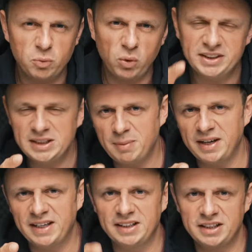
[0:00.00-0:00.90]
But one tip
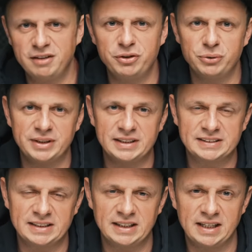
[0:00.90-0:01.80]
I can give you
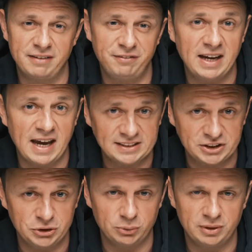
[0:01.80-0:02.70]
is uh, if they
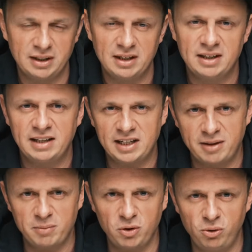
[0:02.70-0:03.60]
ask you, let
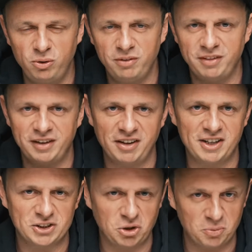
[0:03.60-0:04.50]
them know that
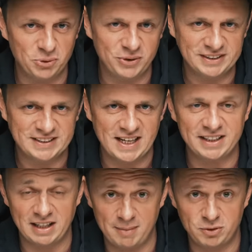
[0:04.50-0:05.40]
there's a computer
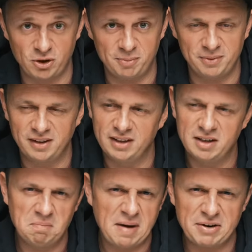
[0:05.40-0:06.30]
inside, a laptop,
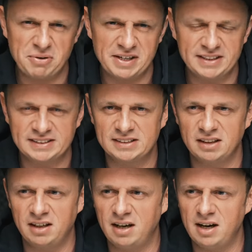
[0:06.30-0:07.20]
batteries,
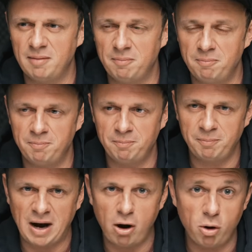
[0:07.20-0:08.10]
uh,
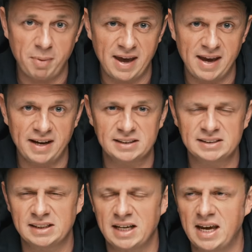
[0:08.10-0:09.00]
power
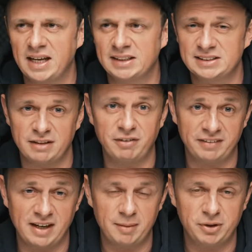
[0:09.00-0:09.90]
banks, and stuff
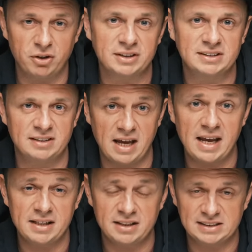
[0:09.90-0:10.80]
like that, because
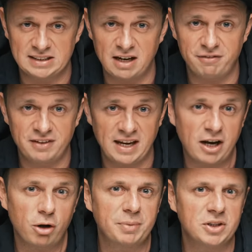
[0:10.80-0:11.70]
that stuff
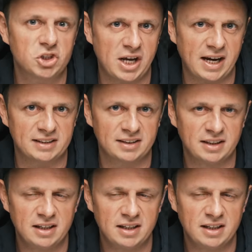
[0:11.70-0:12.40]
cannot be checked.